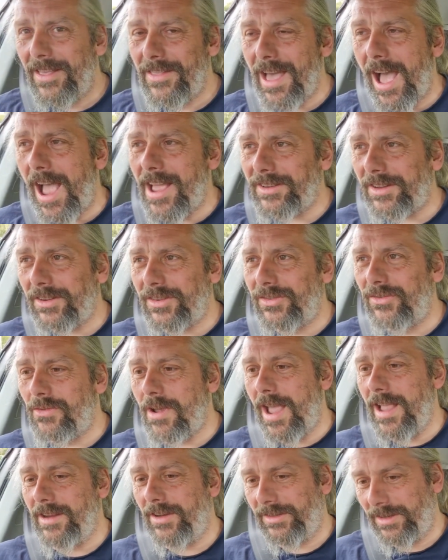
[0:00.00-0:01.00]
That is a
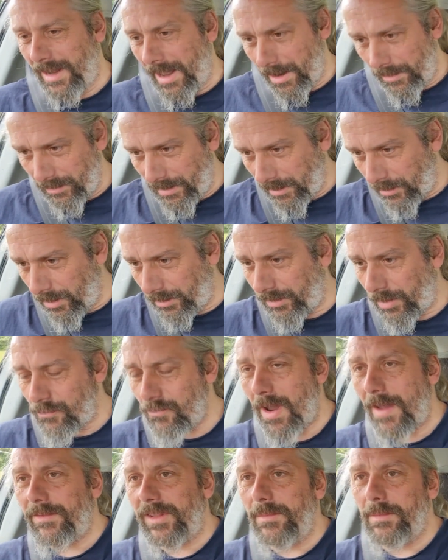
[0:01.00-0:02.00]
strange sound. It cuts the
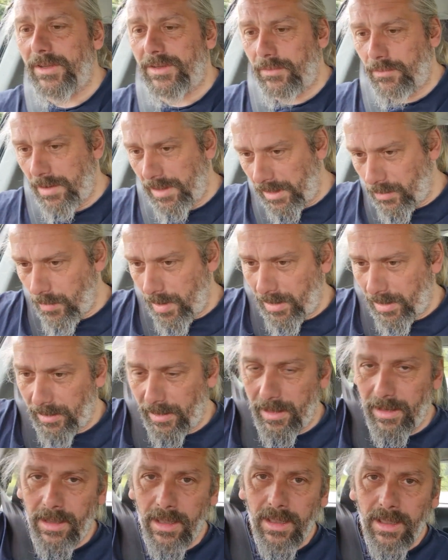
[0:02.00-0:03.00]
rev limiter really quickly.